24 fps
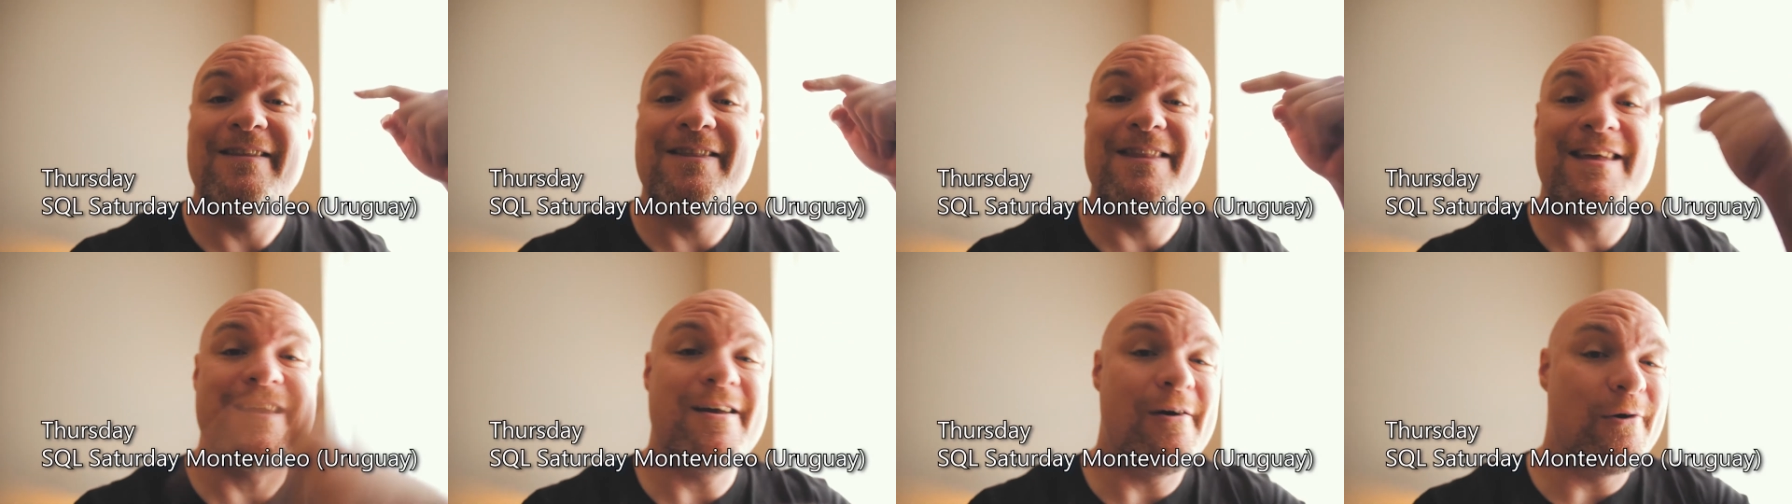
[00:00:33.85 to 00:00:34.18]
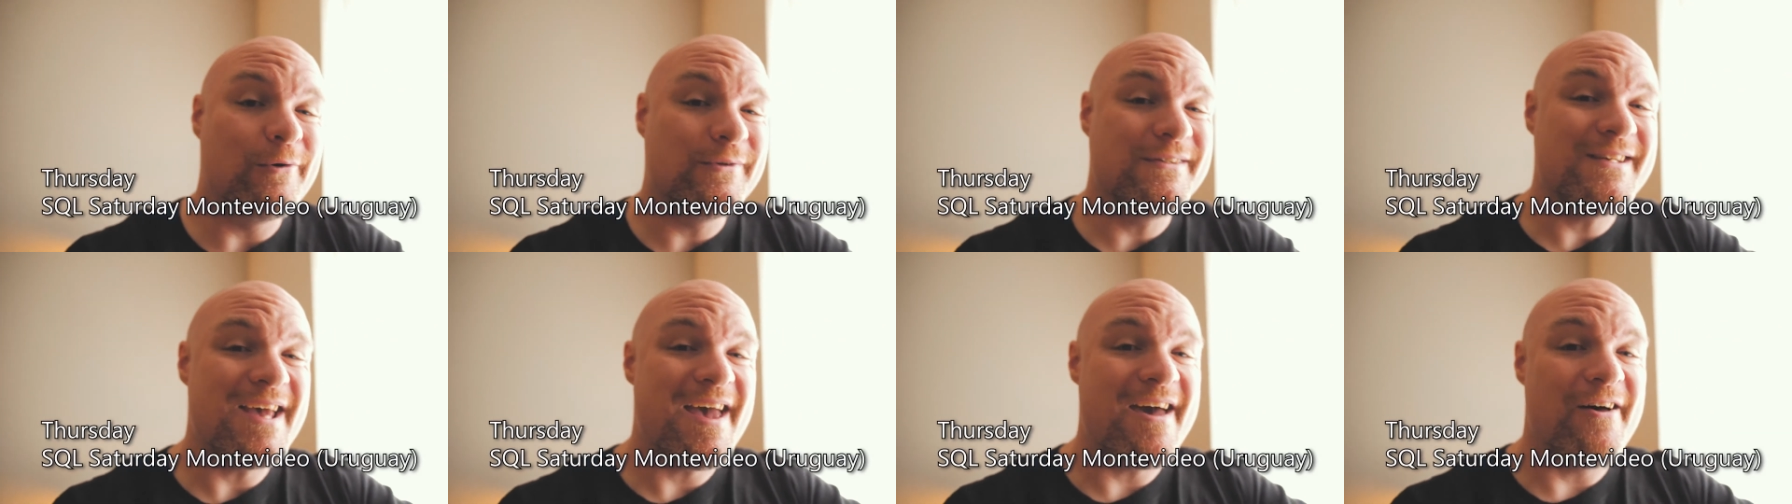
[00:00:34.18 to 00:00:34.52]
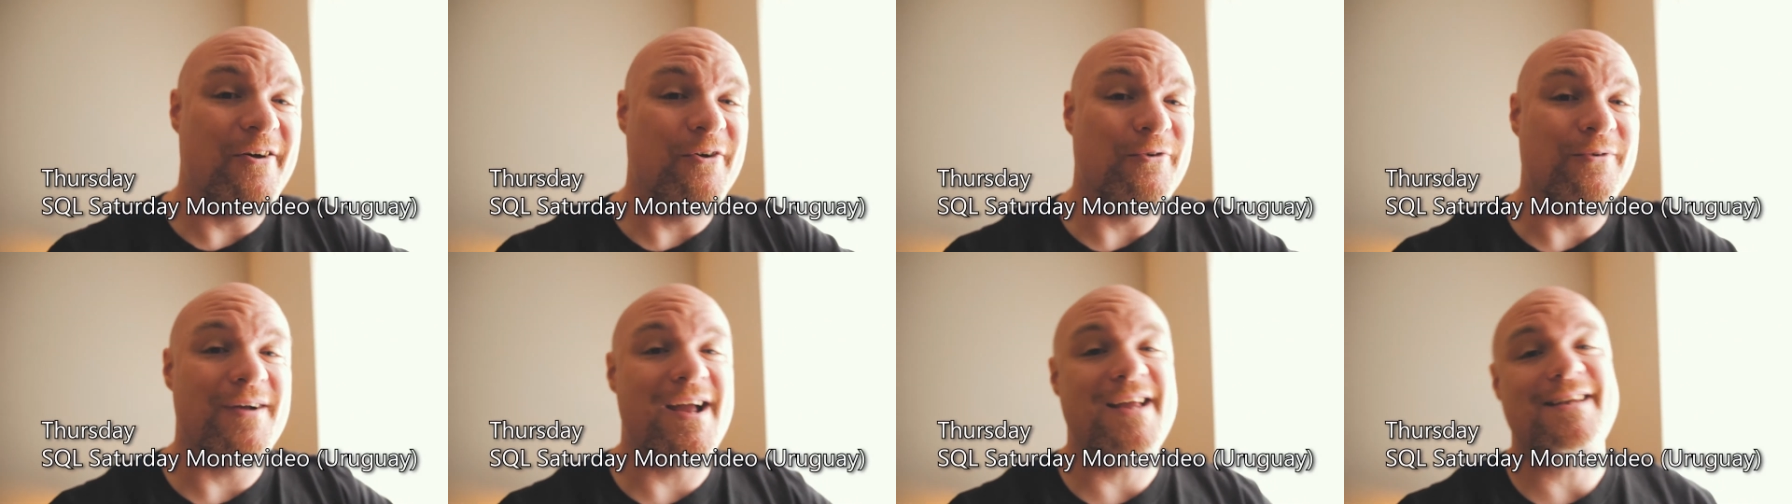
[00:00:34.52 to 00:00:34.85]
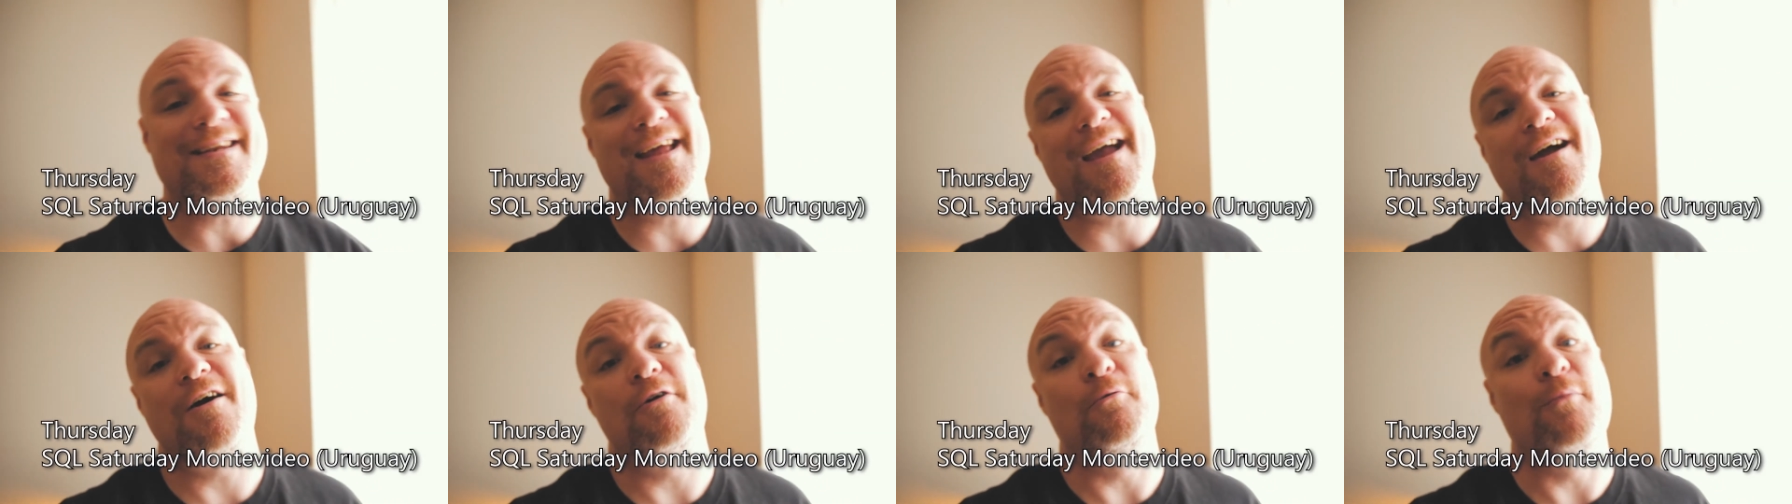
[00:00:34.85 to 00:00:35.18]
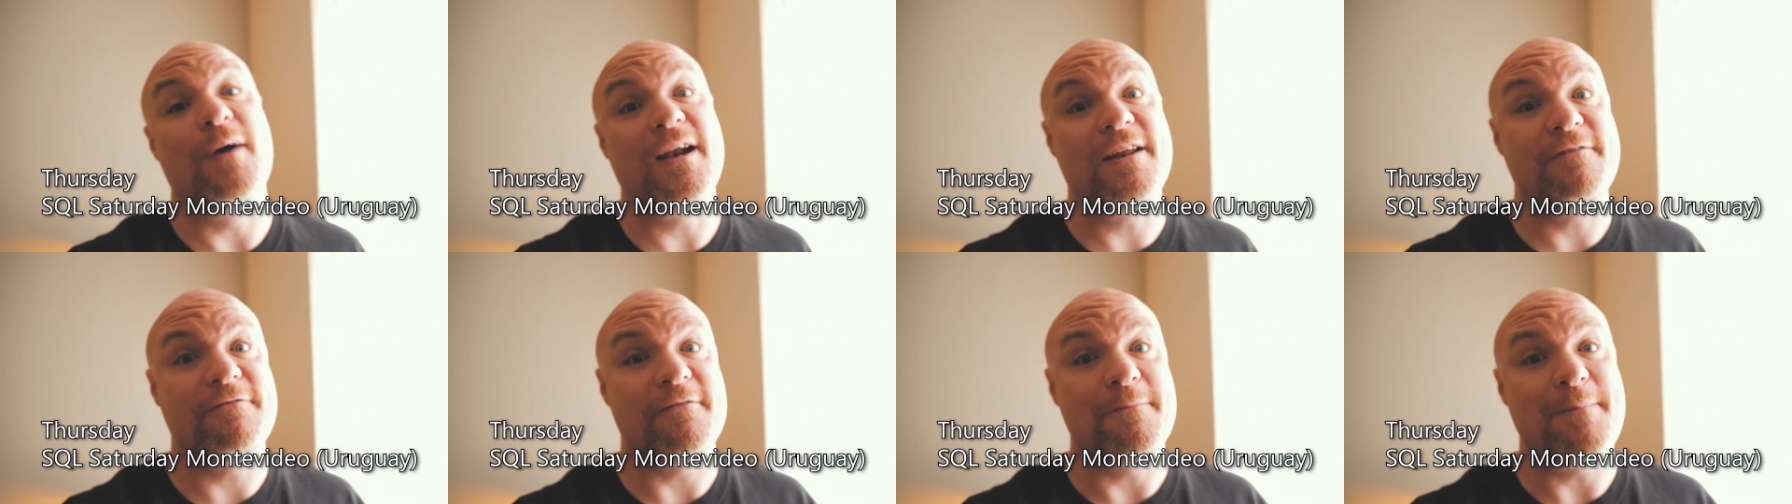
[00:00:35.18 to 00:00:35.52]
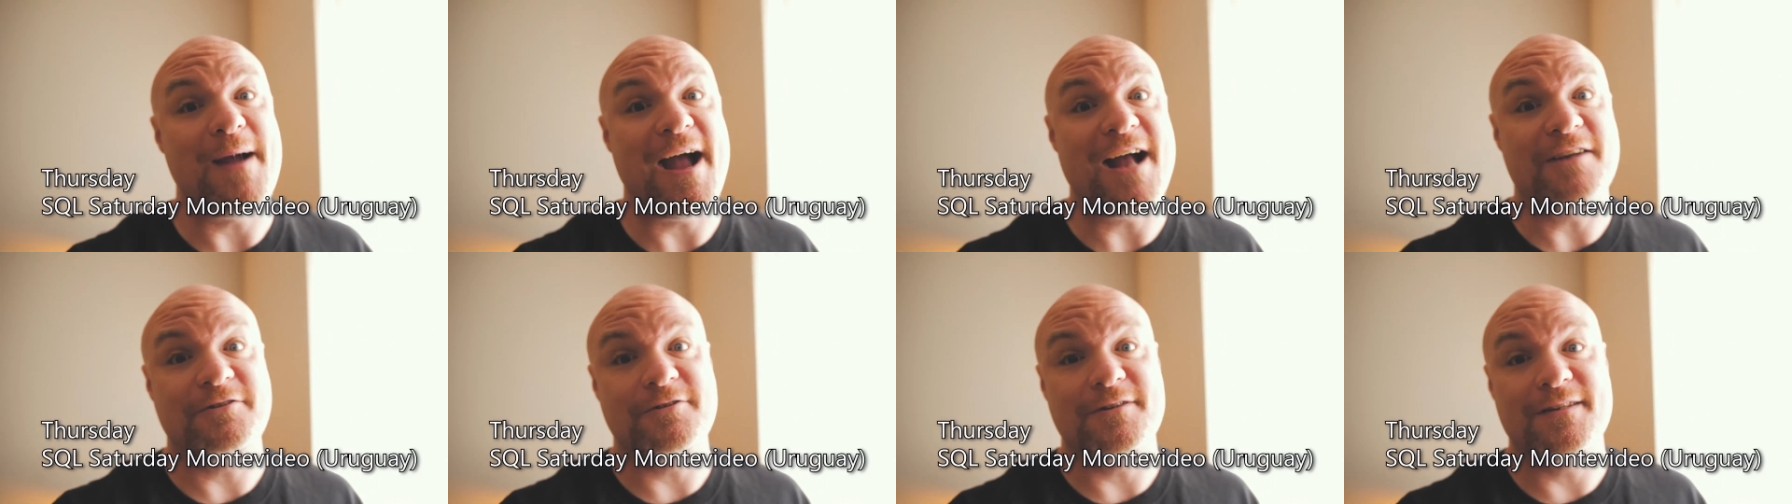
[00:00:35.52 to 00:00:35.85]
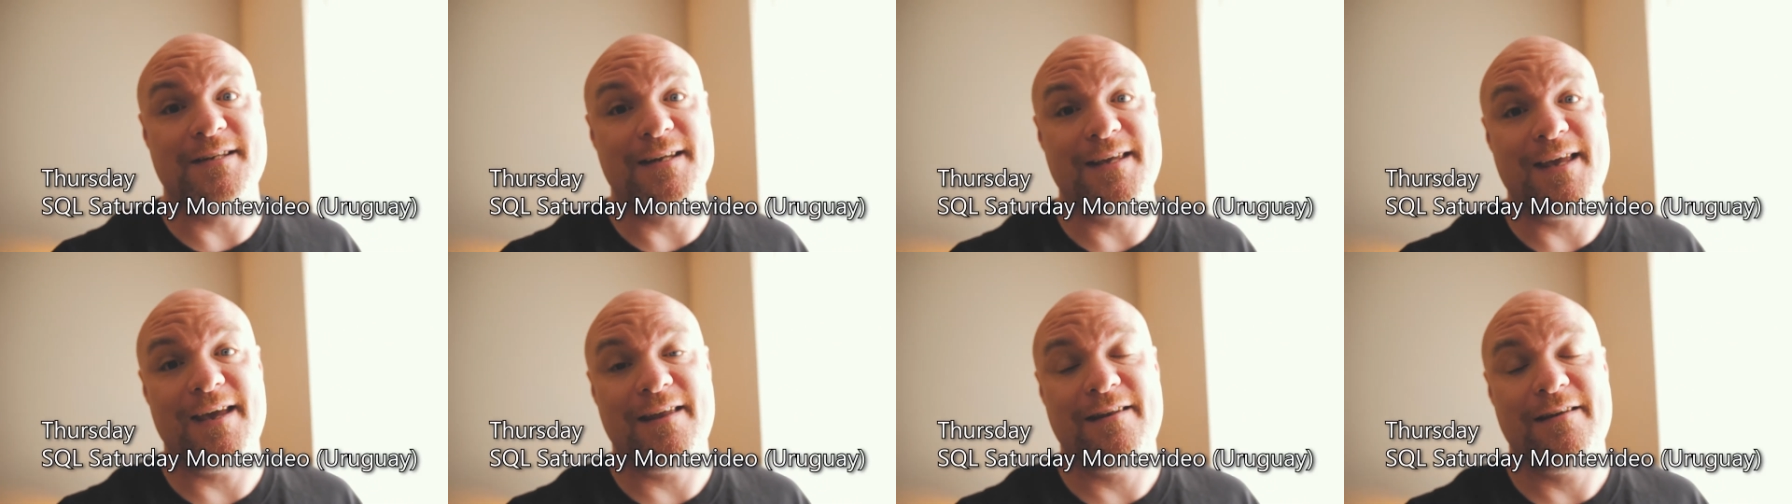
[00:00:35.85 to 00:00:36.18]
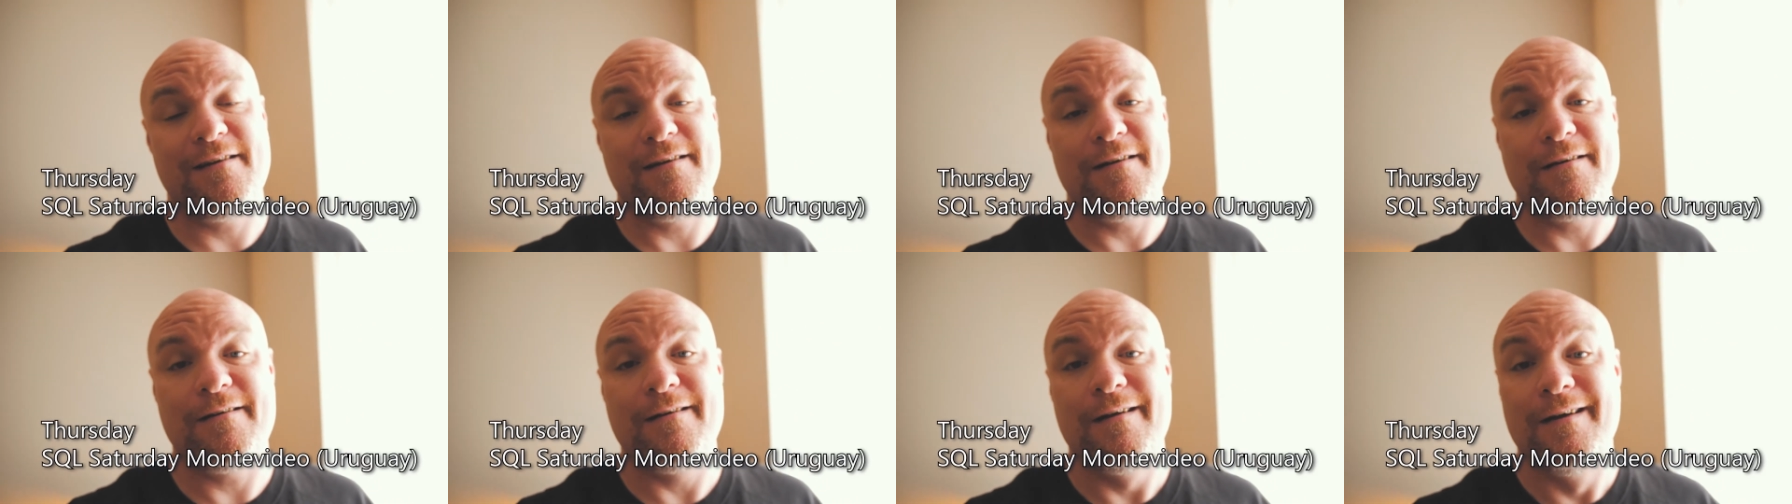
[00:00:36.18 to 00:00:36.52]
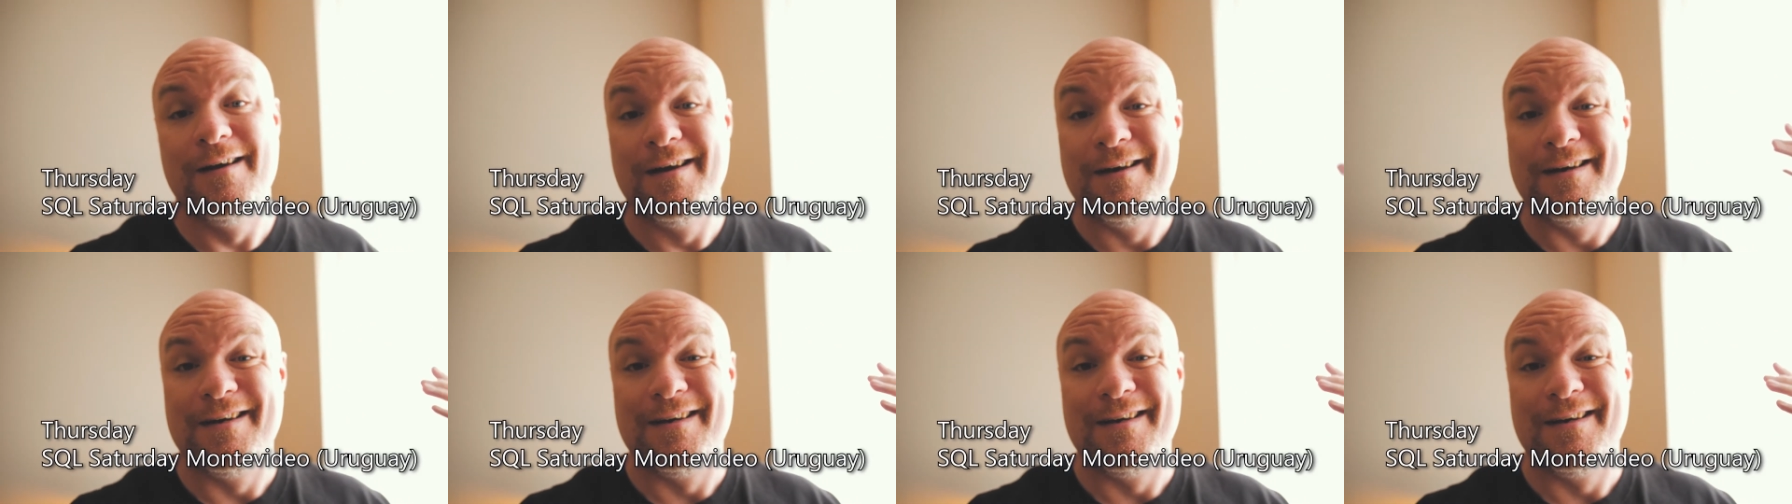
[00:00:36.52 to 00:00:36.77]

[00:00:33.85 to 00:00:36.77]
the hotel right now. waiting for Patrick to get here.